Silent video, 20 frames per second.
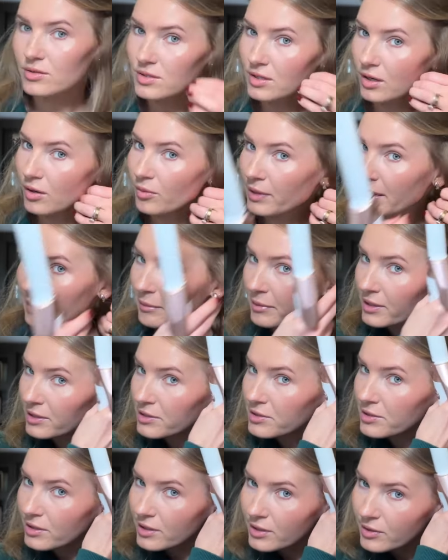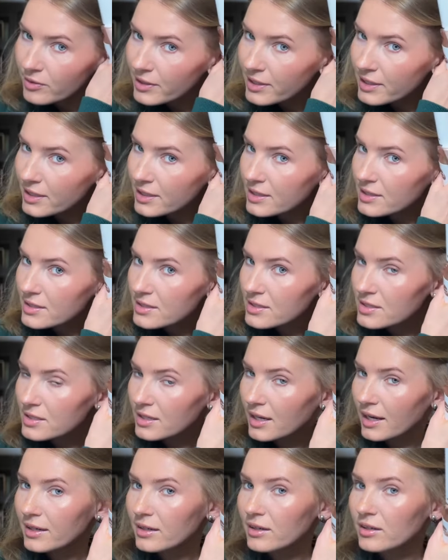So what I'm going to do is
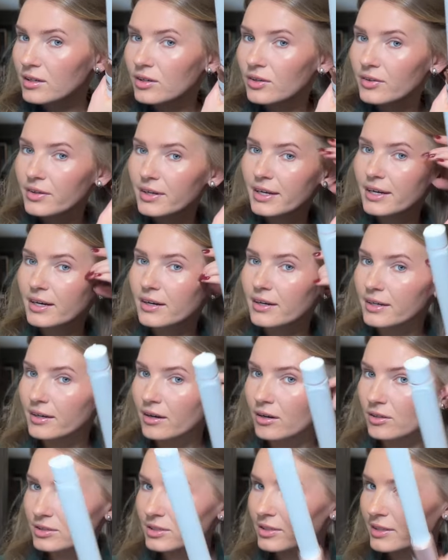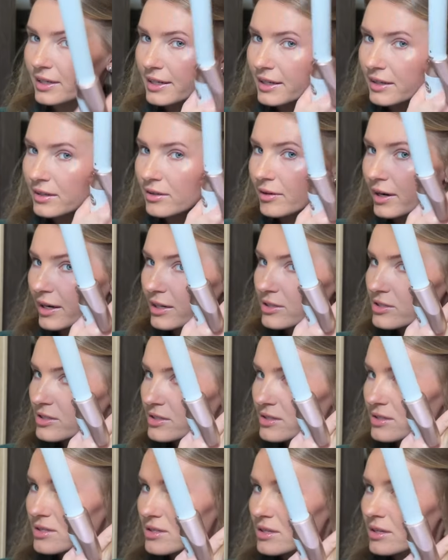kind of curl the hair in alternating
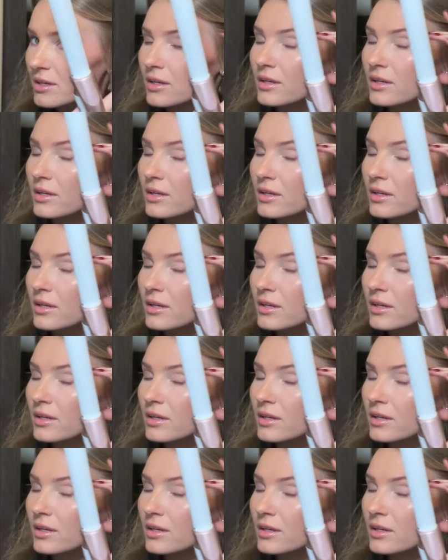directions.